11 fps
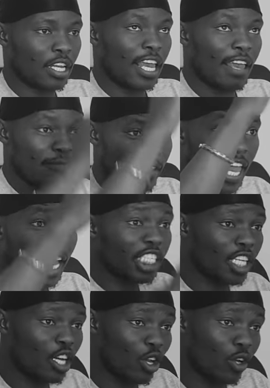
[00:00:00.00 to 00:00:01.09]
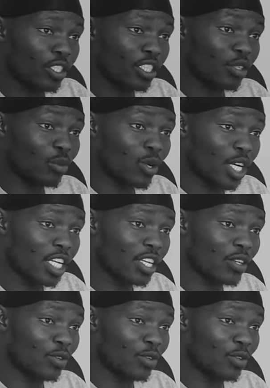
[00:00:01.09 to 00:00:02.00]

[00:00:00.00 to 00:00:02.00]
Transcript: have action logs at work.